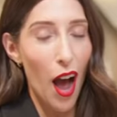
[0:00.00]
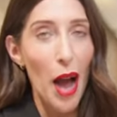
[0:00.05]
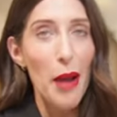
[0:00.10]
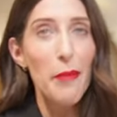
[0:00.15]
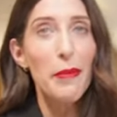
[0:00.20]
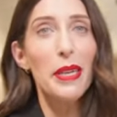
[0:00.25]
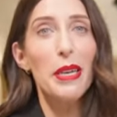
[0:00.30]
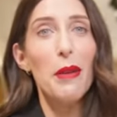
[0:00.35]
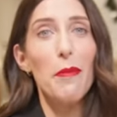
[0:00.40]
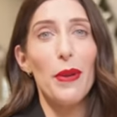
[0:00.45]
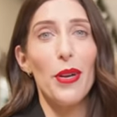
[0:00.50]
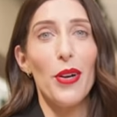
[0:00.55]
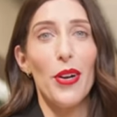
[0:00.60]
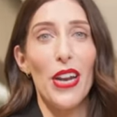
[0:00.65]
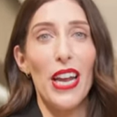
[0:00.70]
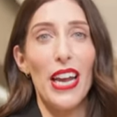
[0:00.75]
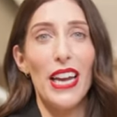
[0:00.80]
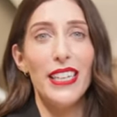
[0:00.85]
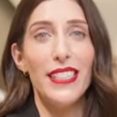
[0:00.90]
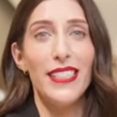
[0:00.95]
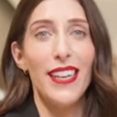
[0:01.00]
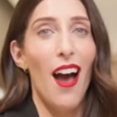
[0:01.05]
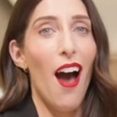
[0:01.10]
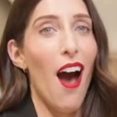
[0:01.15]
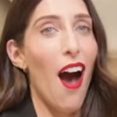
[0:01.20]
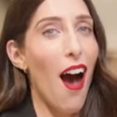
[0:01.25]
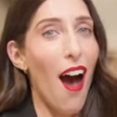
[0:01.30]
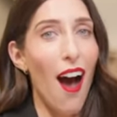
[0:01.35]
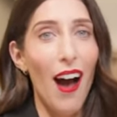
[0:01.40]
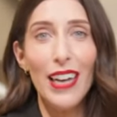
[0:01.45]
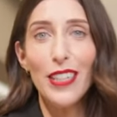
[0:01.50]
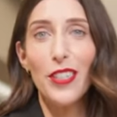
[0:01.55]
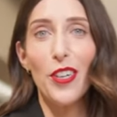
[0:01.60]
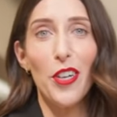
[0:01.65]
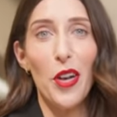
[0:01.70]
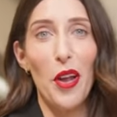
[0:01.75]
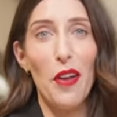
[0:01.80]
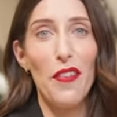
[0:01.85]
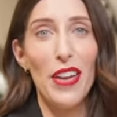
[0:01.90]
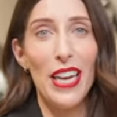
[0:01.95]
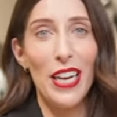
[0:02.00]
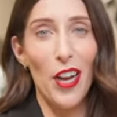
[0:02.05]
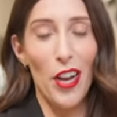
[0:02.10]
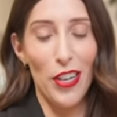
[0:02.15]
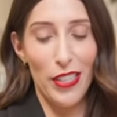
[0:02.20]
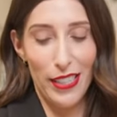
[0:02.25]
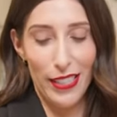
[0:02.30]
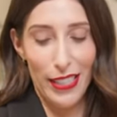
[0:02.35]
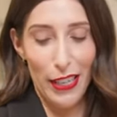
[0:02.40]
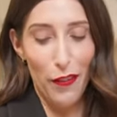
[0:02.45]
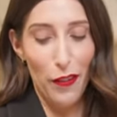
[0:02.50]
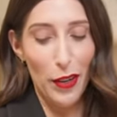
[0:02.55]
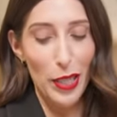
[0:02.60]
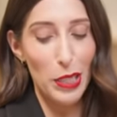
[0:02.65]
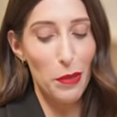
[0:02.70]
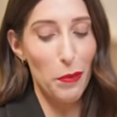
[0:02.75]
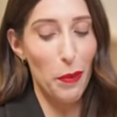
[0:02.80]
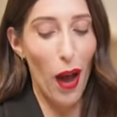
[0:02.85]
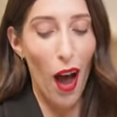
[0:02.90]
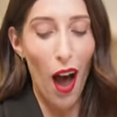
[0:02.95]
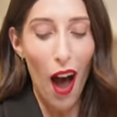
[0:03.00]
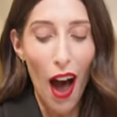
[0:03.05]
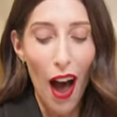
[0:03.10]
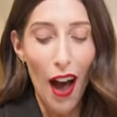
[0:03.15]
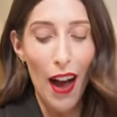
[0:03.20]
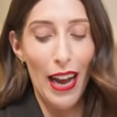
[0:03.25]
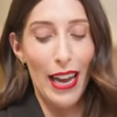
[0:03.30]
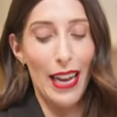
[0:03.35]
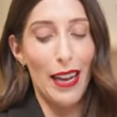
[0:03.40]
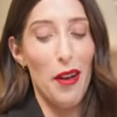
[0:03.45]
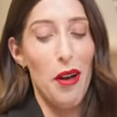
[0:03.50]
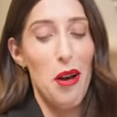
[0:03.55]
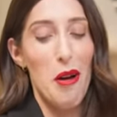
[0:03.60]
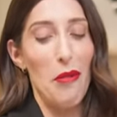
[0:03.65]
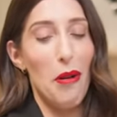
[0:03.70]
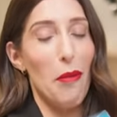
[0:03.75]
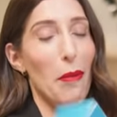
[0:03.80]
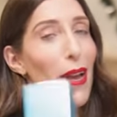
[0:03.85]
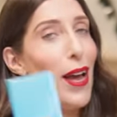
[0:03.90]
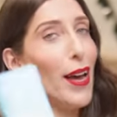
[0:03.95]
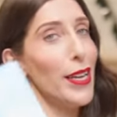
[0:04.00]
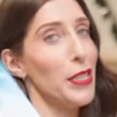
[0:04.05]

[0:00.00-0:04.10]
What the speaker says: I'm gonna be honest, I don't know if he knows the difference, but I want my